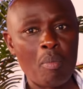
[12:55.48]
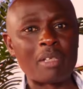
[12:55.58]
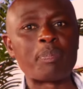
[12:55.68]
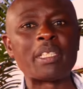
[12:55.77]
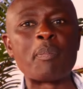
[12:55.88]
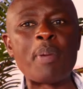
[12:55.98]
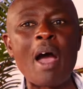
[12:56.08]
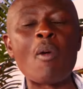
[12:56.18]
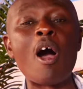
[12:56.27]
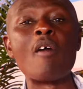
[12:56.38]
But by the
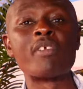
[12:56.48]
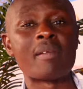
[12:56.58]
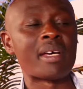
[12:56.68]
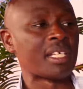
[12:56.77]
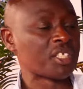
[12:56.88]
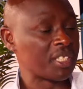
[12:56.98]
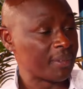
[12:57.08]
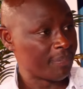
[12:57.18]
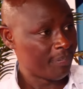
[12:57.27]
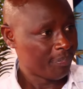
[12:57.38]
power of
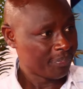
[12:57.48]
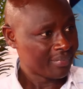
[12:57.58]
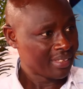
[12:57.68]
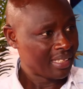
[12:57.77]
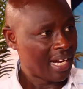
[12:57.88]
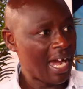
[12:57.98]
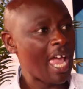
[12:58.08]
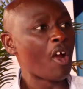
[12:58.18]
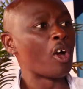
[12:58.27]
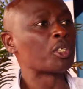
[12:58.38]
revelation,
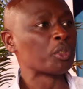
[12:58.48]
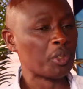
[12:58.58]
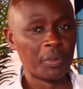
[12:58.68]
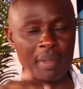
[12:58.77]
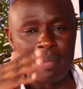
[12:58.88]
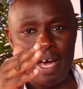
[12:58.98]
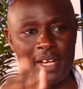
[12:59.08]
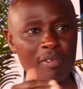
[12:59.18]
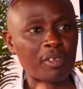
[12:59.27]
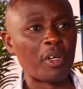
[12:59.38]
I got to know the
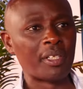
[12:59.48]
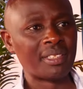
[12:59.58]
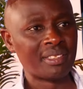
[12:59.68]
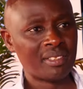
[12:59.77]
man of God,